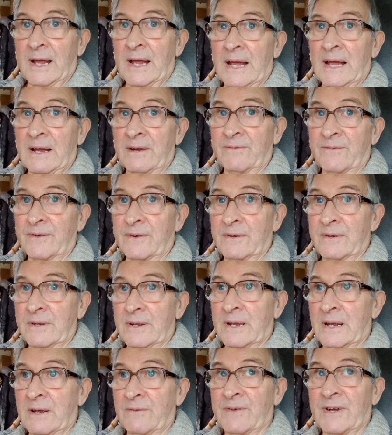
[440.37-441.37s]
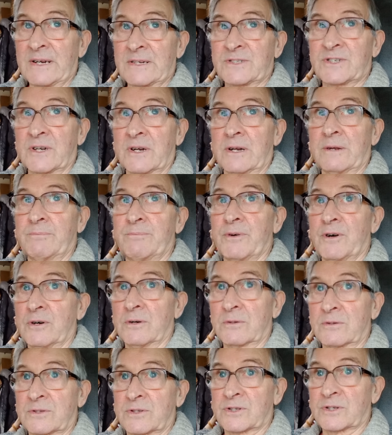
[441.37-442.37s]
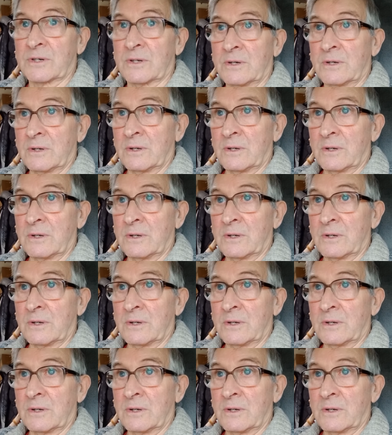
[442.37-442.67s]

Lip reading: I've actually booked